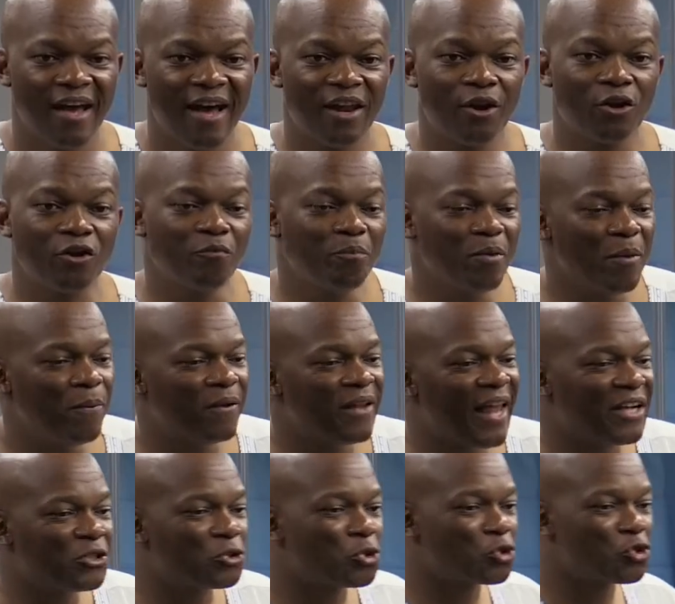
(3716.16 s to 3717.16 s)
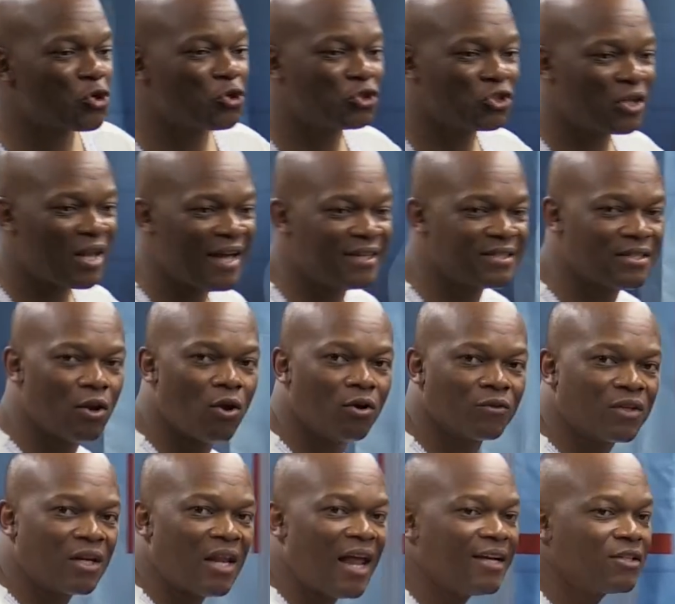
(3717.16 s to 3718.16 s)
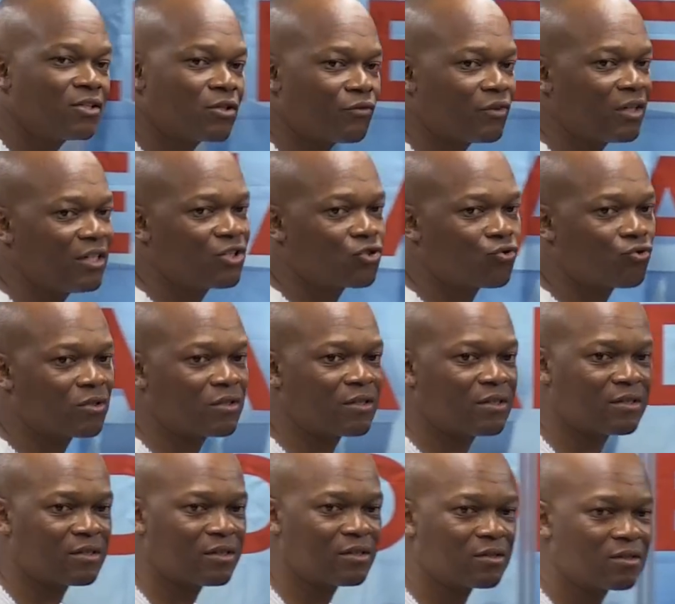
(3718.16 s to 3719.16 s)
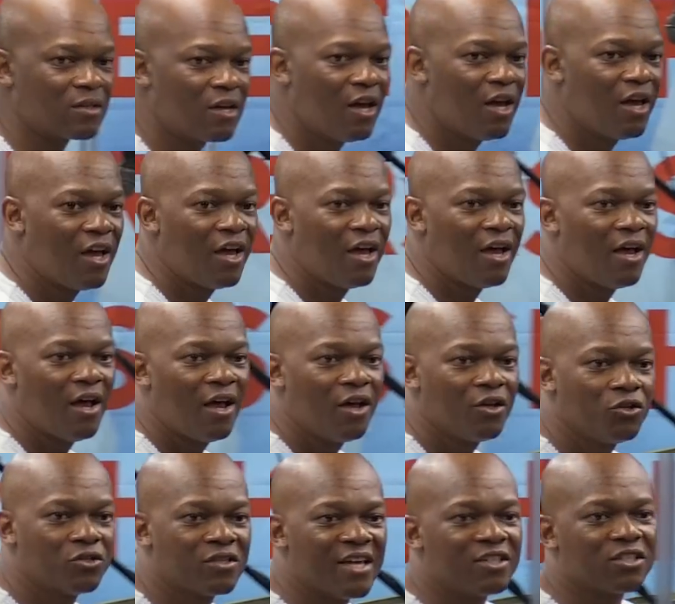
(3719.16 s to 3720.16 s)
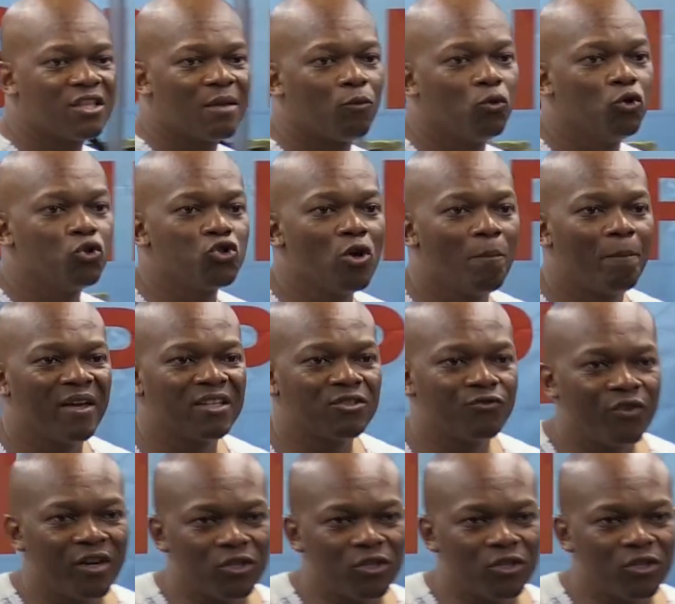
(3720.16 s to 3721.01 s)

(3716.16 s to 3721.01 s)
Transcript: A lot of people like to socialize along the lines of least resistance. You say to them, who's your best